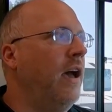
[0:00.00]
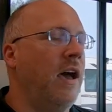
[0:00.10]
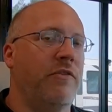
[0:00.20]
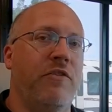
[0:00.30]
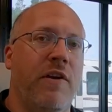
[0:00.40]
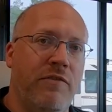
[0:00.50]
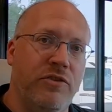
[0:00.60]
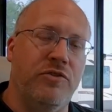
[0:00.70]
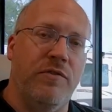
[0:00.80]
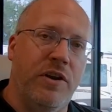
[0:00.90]
If you've
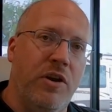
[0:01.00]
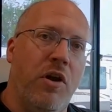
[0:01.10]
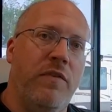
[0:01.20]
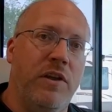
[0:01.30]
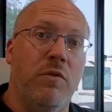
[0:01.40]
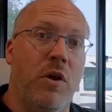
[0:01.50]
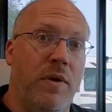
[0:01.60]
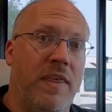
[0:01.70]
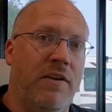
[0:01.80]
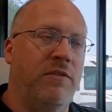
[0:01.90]
ever driven an RV, you know
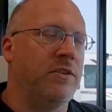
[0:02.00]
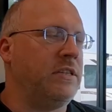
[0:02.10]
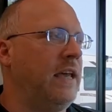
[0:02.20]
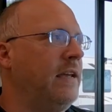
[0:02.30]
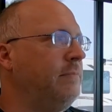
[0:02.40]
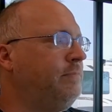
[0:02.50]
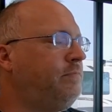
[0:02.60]
what that feels like.